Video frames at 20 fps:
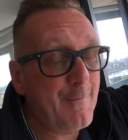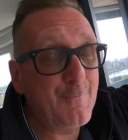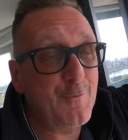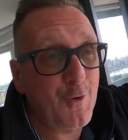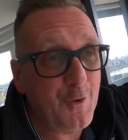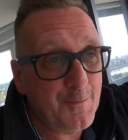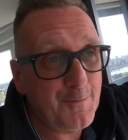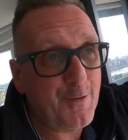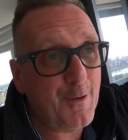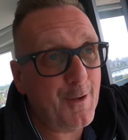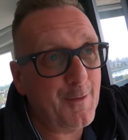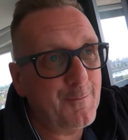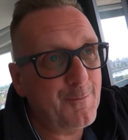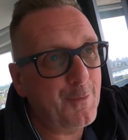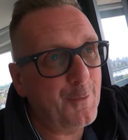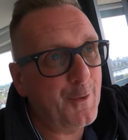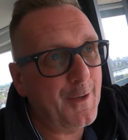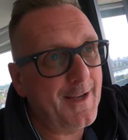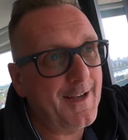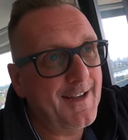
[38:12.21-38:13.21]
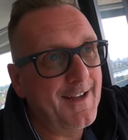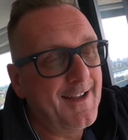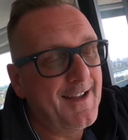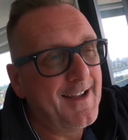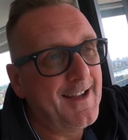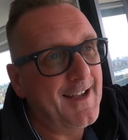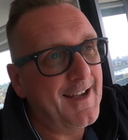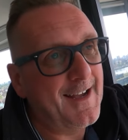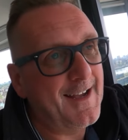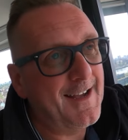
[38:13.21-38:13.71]
I've rung Pod Point.
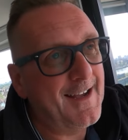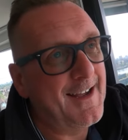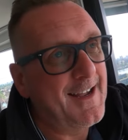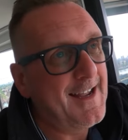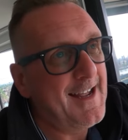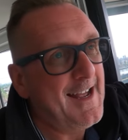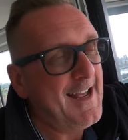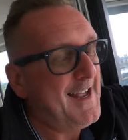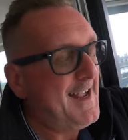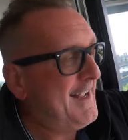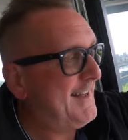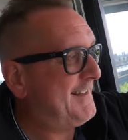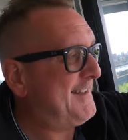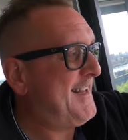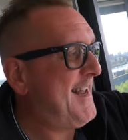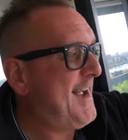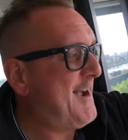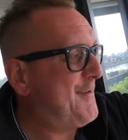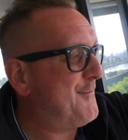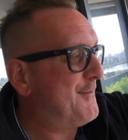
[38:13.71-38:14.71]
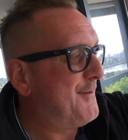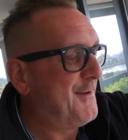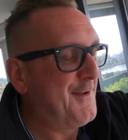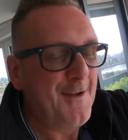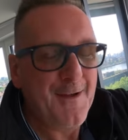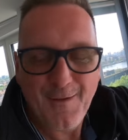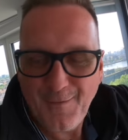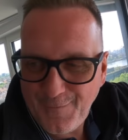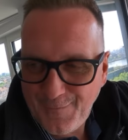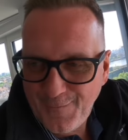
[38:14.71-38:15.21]
It's now
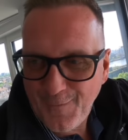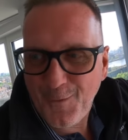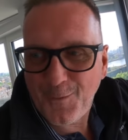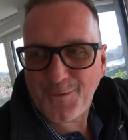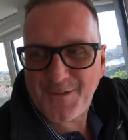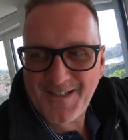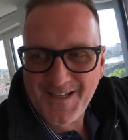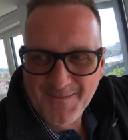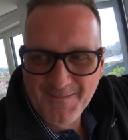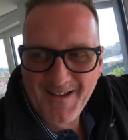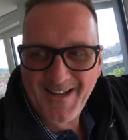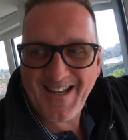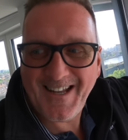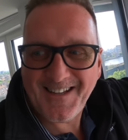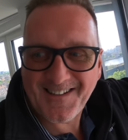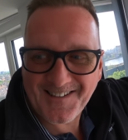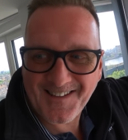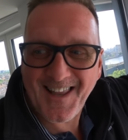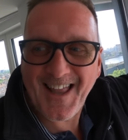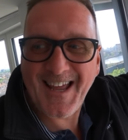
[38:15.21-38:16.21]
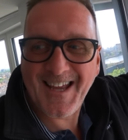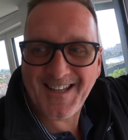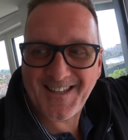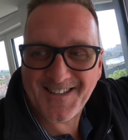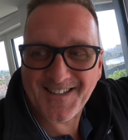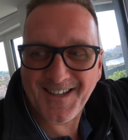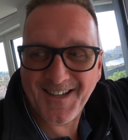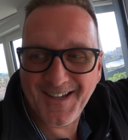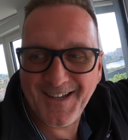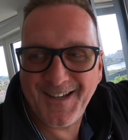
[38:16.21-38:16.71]
40 minutes
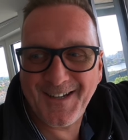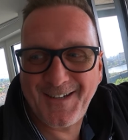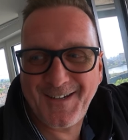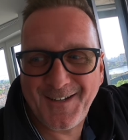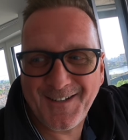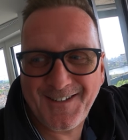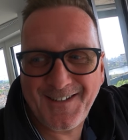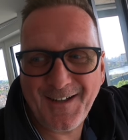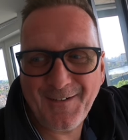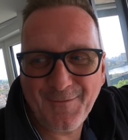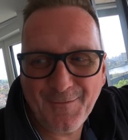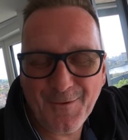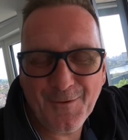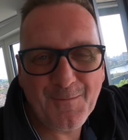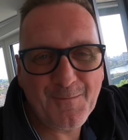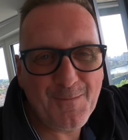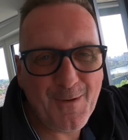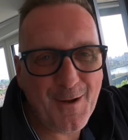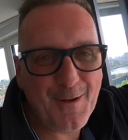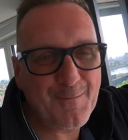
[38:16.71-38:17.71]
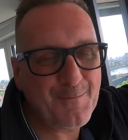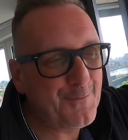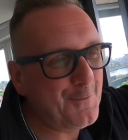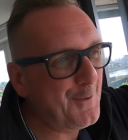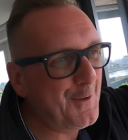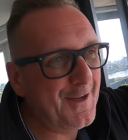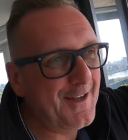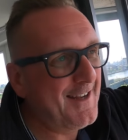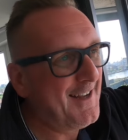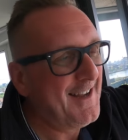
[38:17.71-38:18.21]
later because I've rung Pod
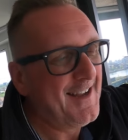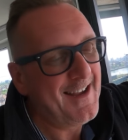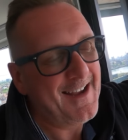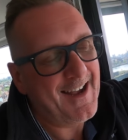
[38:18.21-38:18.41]
Point